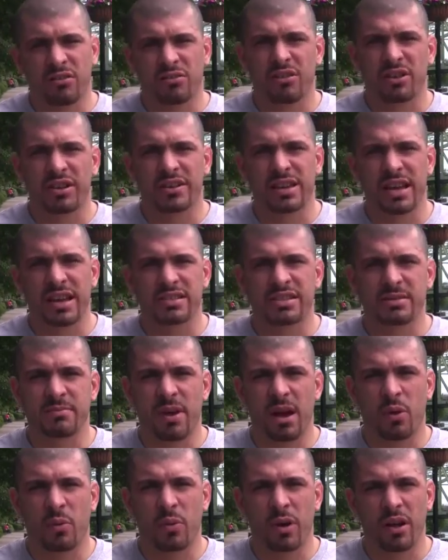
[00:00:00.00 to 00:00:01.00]
really testing
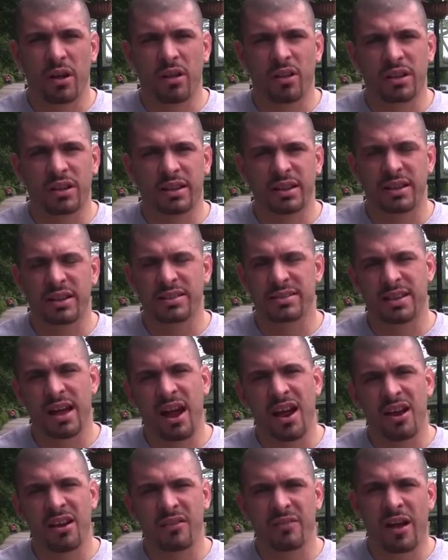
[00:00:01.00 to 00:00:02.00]
my will and the
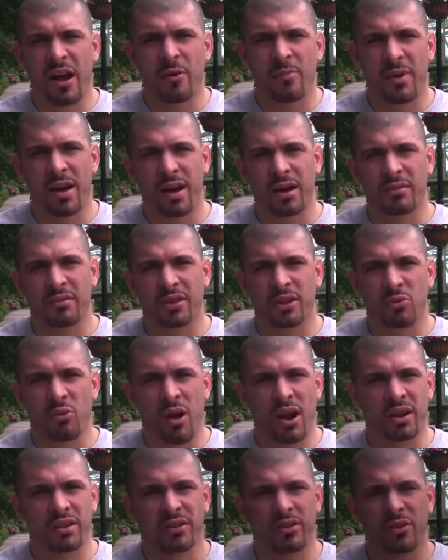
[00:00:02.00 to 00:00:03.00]
desire of how bad I really
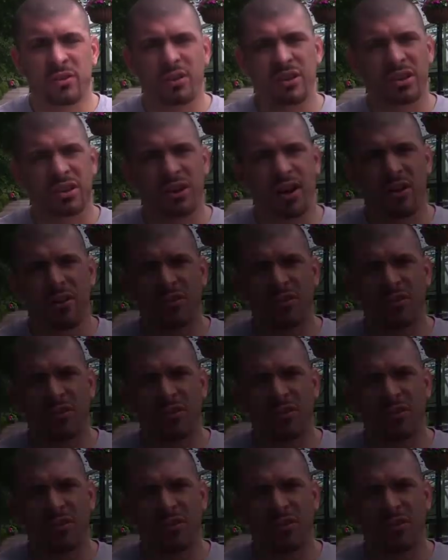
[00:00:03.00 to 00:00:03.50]
want to do it, you